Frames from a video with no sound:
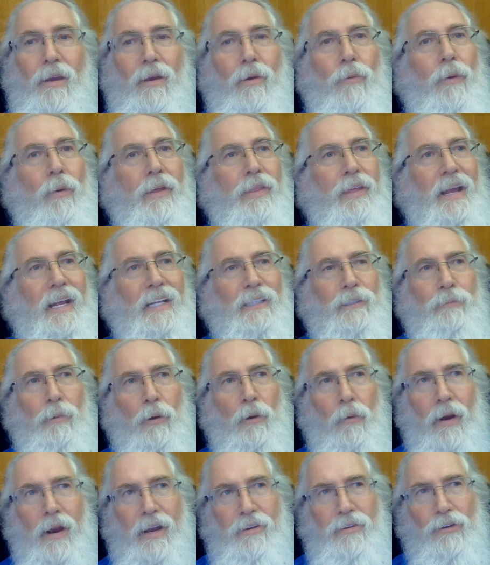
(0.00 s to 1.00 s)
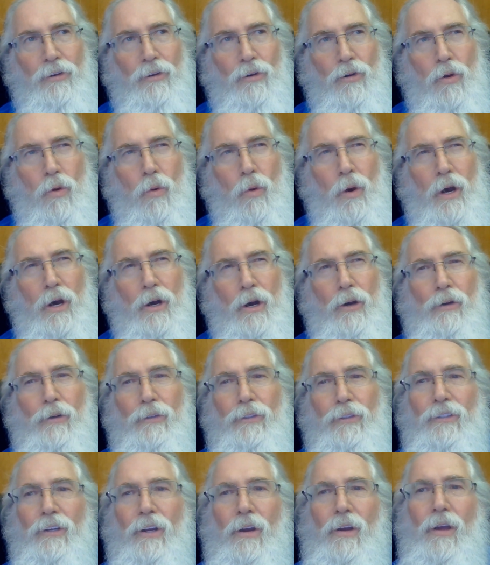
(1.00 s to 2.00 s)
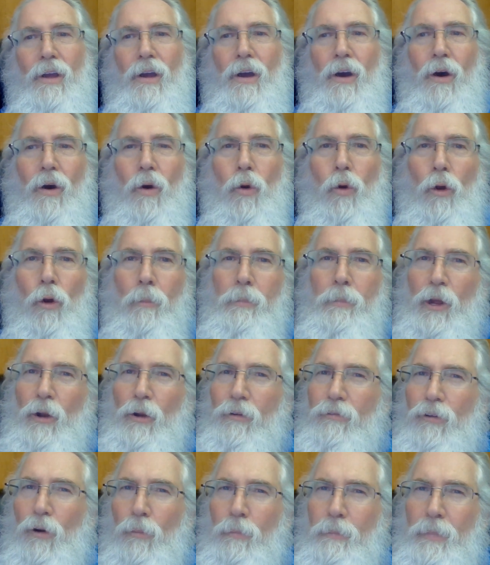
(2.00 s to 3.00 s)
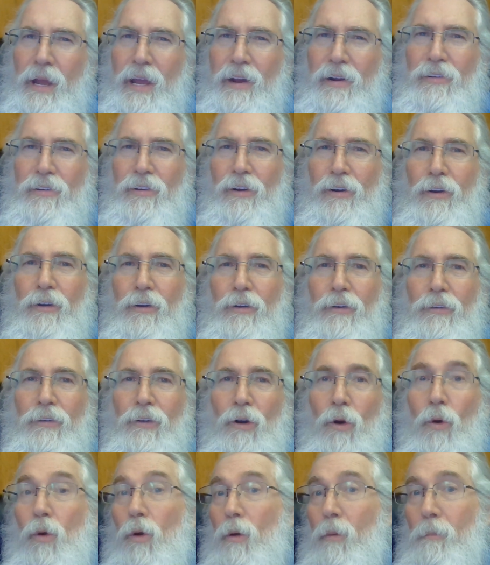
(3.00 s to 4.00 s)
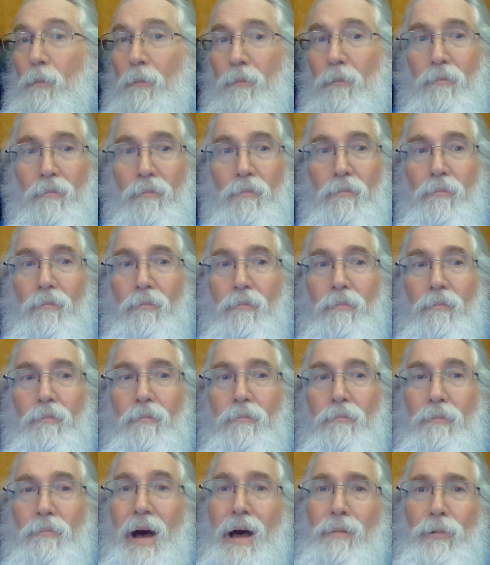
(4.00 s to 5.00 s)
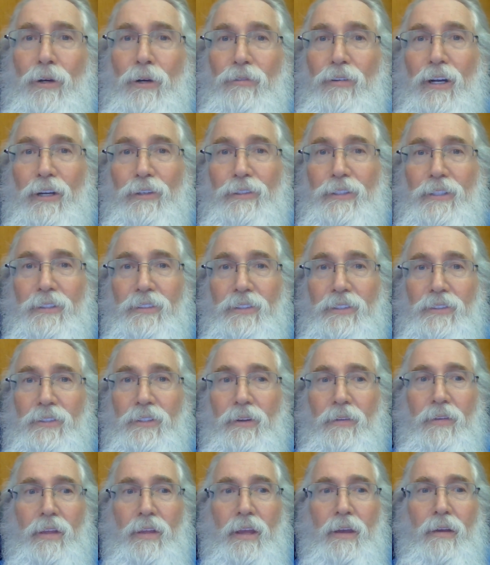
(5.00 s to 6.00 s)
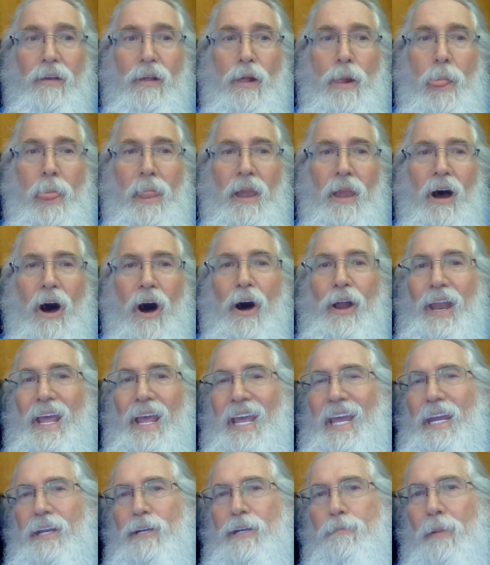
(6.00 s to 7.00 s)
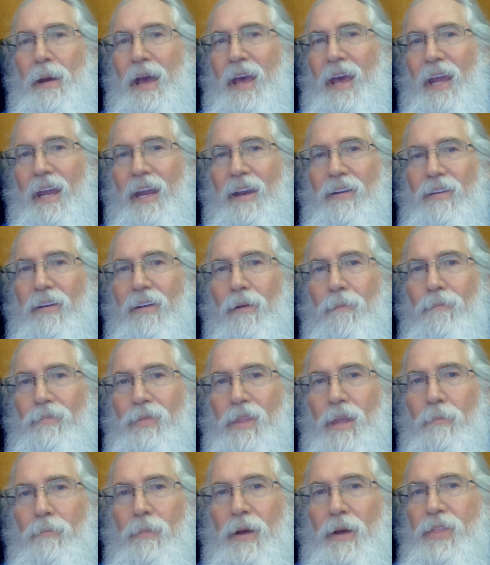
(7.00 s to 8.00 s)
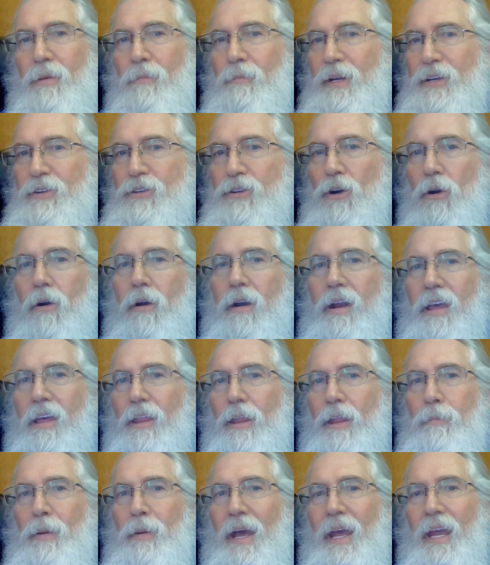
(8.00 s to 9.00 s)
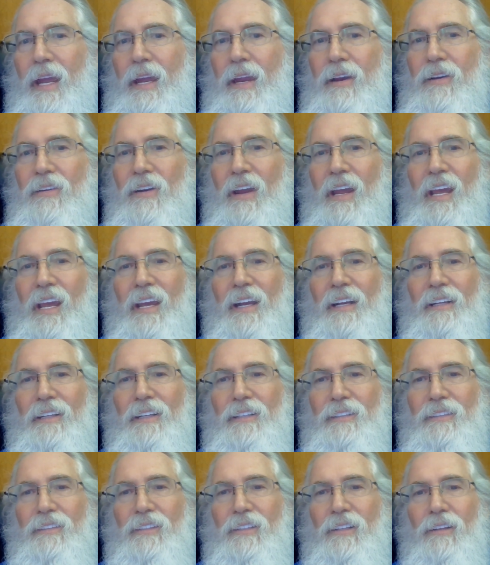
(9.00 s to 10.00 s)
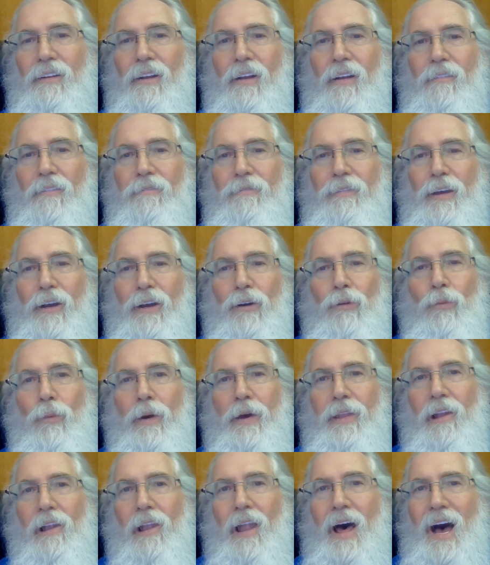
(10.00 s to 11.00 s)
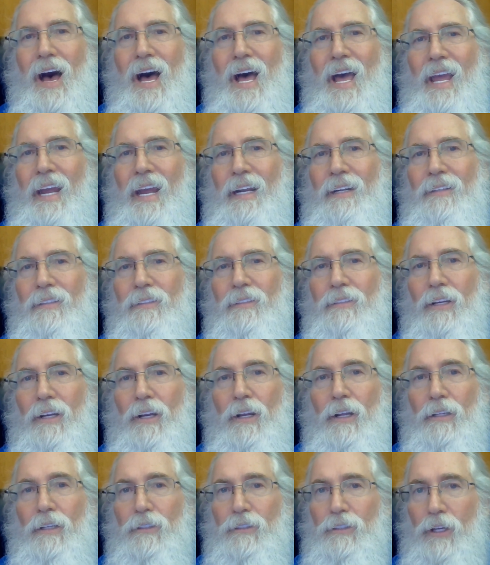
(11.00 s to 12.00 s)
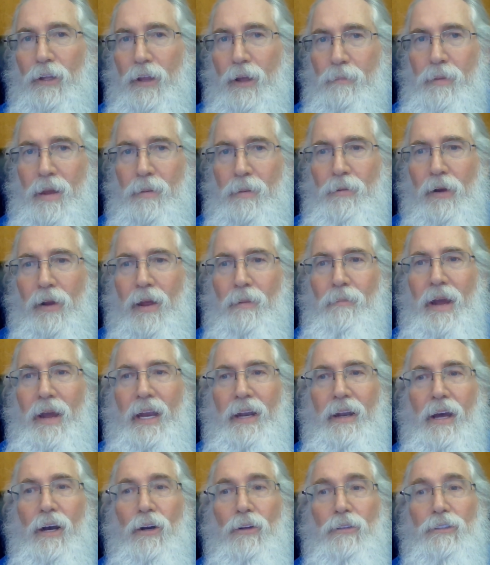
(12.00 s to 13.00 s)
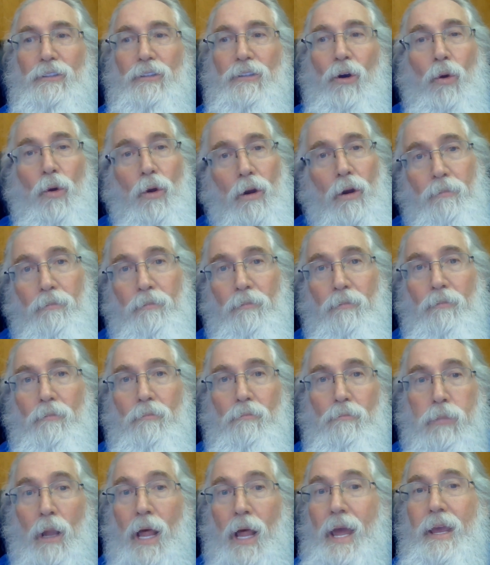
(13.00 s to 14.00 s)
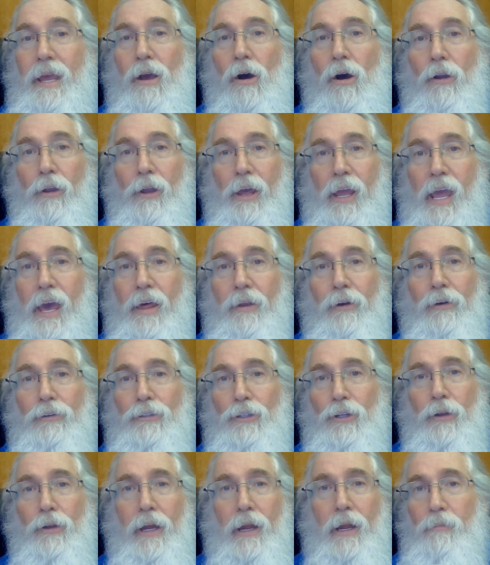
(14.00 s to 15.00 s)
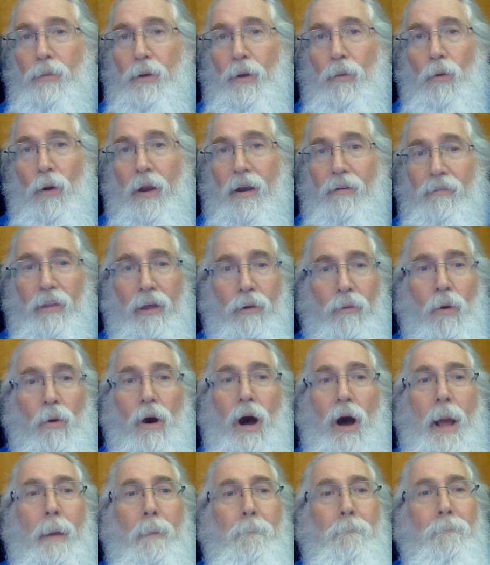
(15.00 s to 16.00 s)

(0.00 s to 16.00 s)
with inspirational quotes or beautiful pictures or Bible verses on each page, but the majority of the page is filled with lines so that people can make notes, or blank altogether so they can put whatever they want.